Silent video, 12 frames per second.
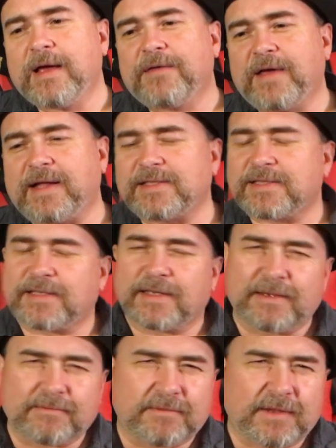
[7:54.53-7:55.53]

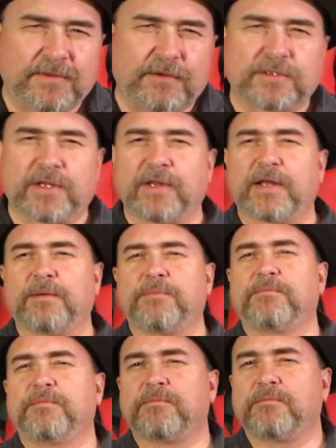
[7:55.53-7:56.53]
There's a little
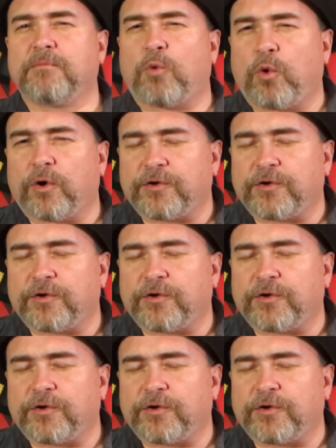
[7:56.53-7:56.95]
more